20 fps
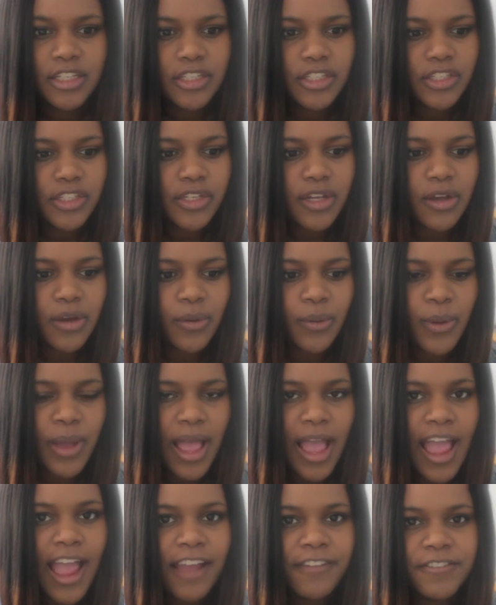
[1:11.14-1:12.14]

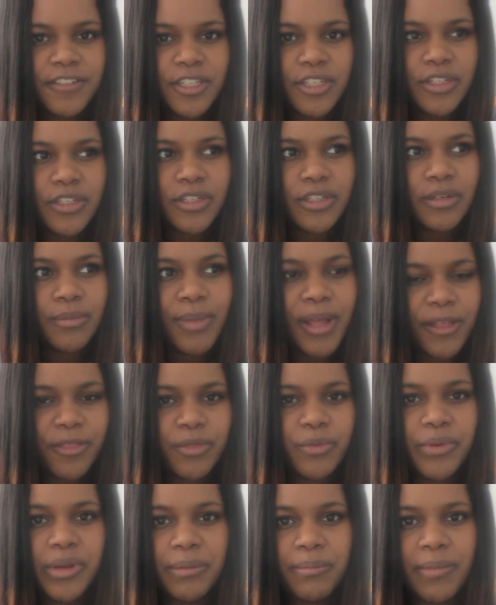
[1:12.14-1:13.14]
So after about
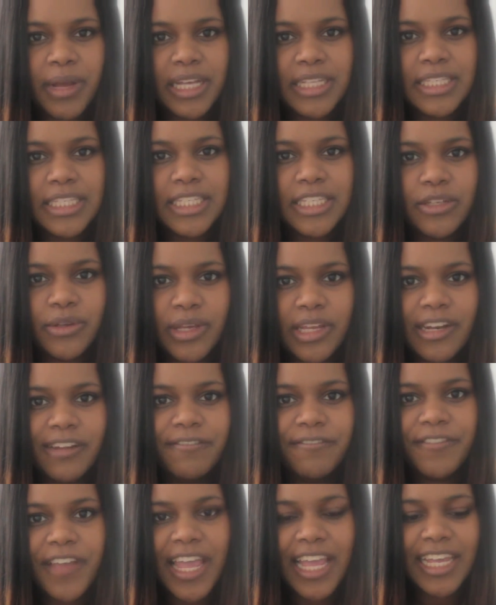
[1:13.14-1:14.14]
3 months, you hit a
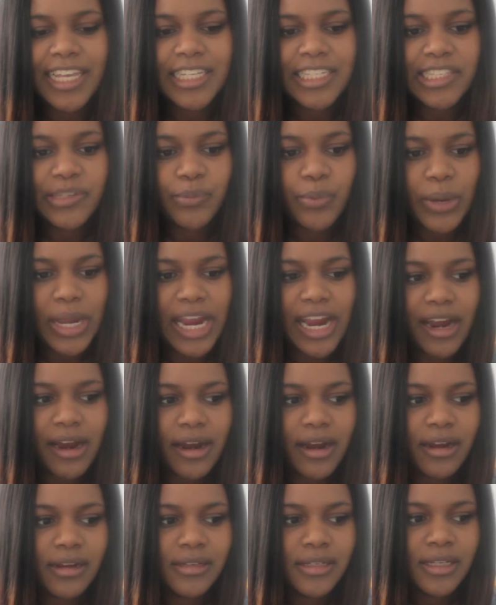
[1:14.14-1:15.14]
phase
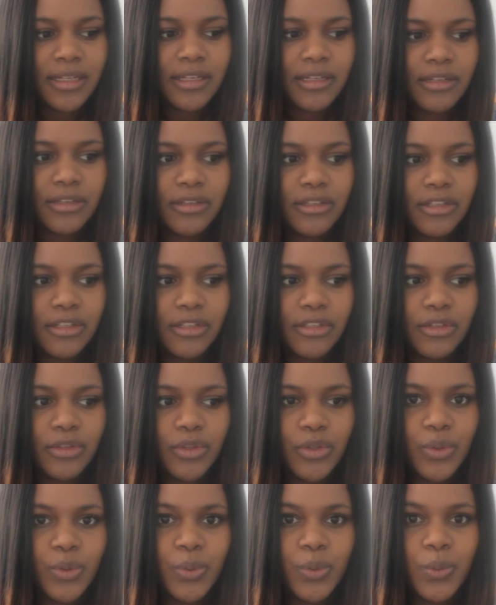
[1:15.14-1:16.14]
where
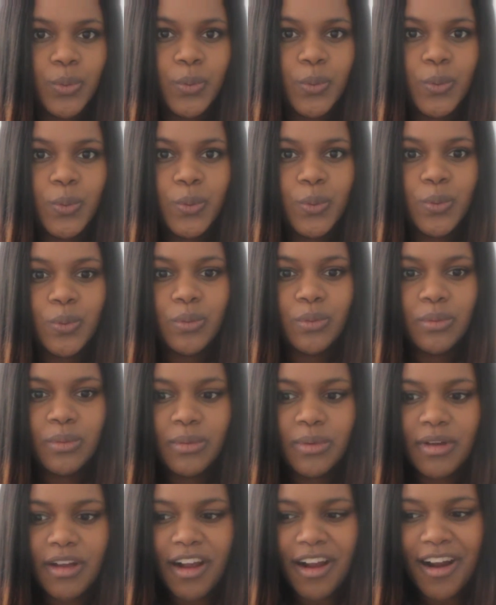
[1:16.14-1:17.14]
you
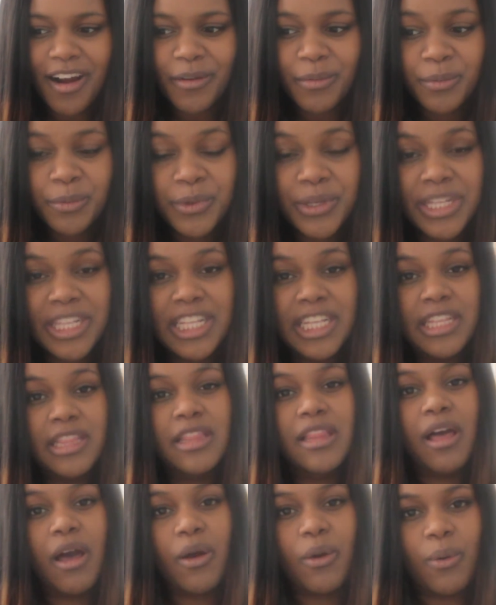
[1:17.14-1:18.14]
are really
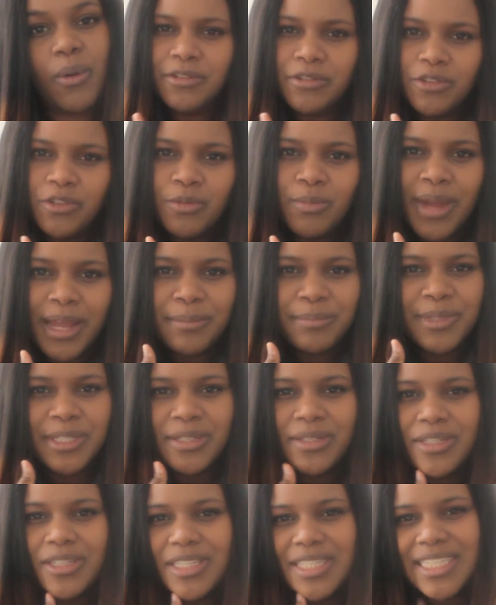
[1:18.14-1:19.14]
low. You might
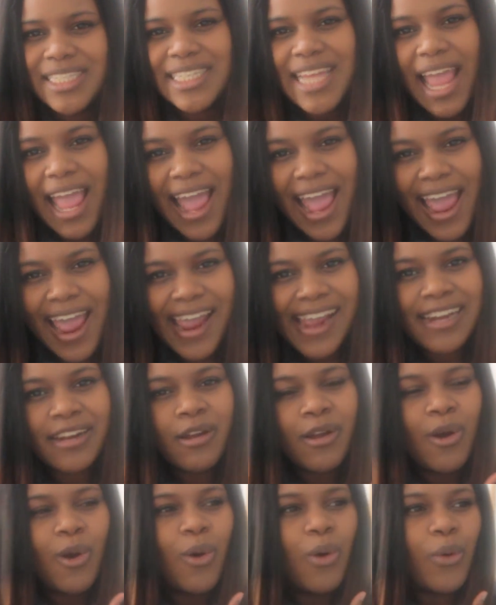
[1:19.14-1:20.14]
be just sad
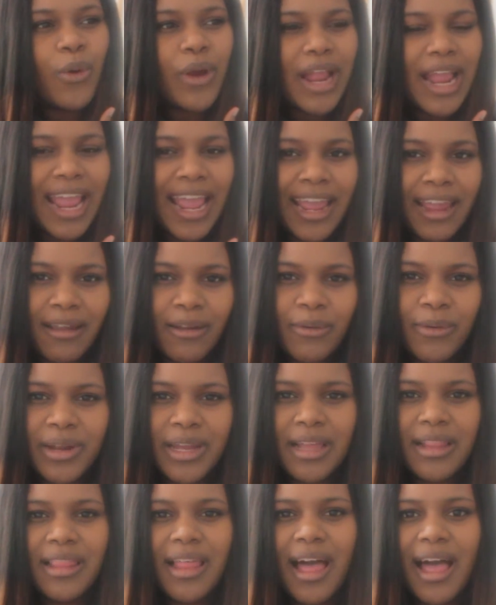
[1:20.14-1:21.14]
or angry
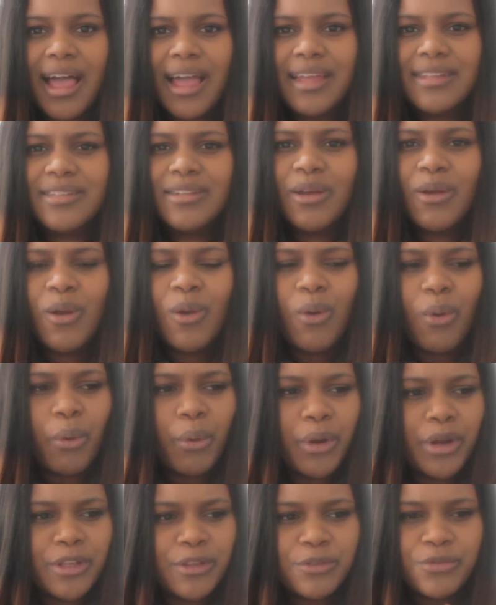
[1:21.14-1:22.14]
a lot,
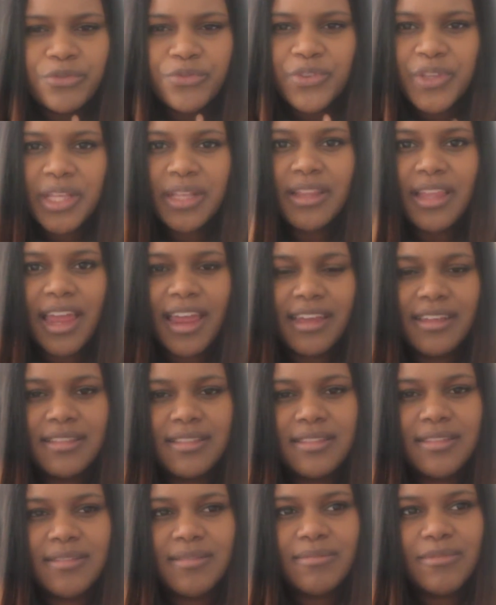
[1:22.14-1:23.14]
or you feel like
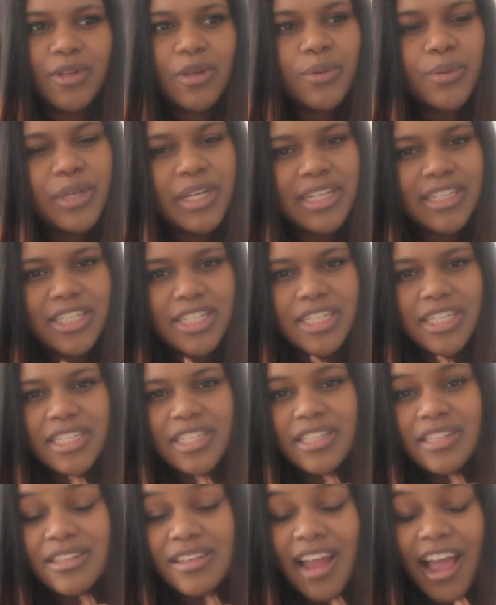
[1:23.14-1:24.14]
Korea is
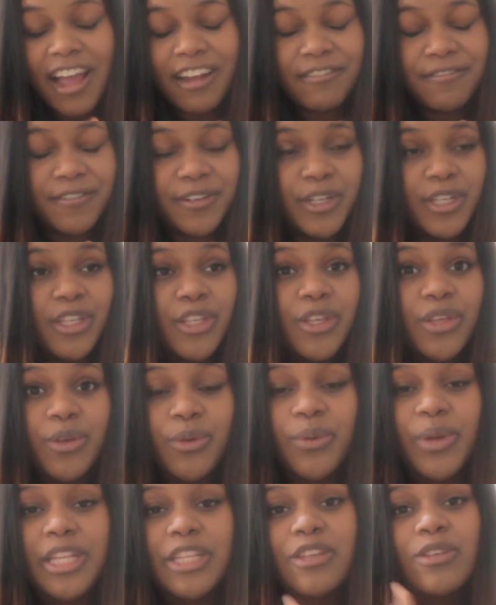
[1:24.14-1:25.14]
just not for
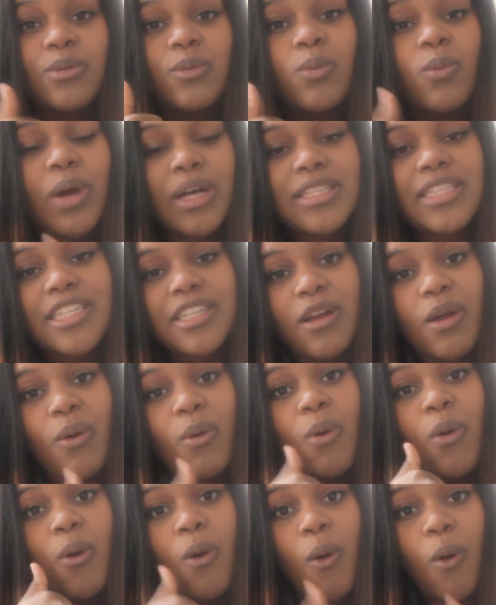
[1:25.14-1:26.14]
you and you want to
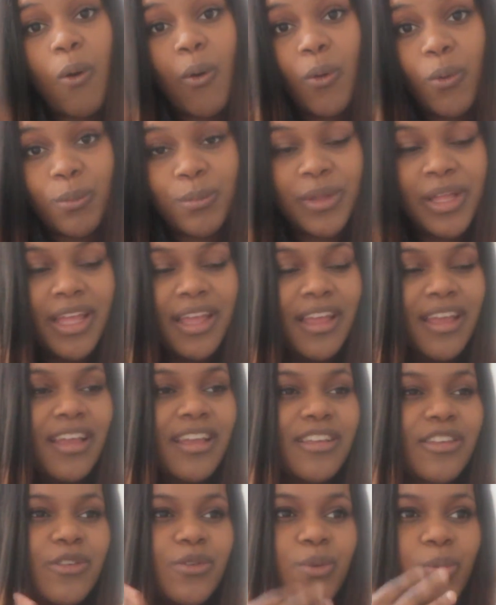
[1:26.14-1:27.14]
go home.
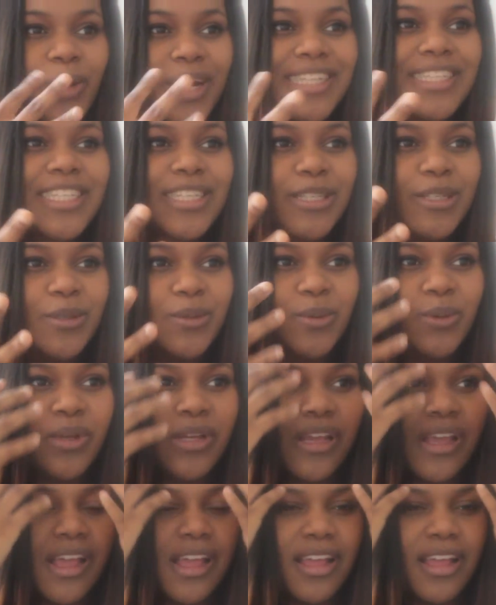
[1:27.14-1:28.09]
You want to